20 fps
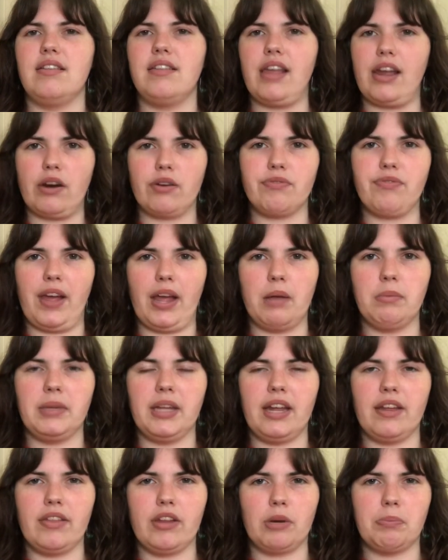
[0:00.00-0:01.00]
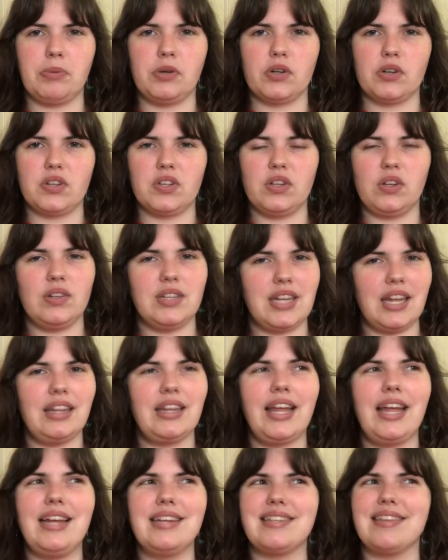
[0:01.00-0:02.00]
their family and their personal
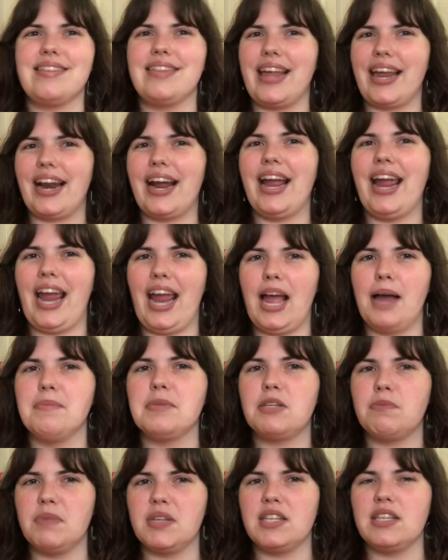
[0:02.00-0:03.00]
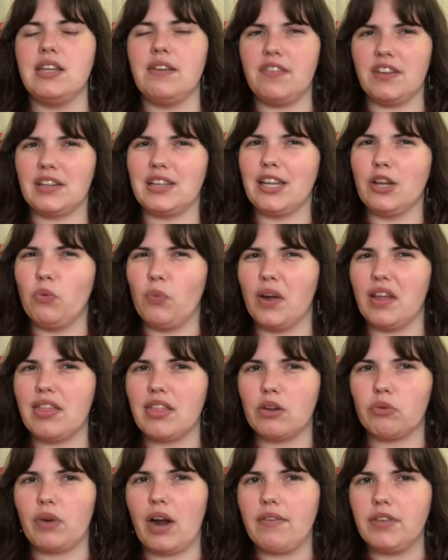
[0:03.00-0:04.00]
dealings than I am specifically with
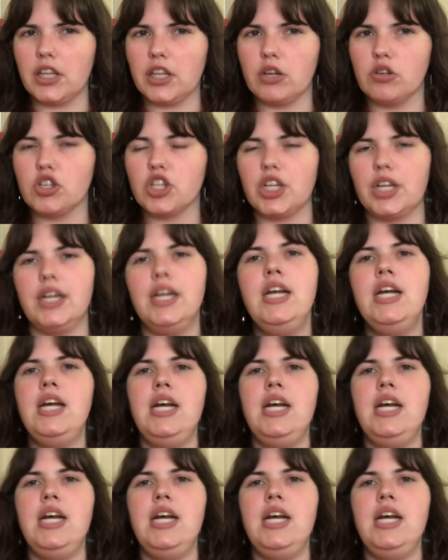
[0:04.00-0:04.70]
the revolution.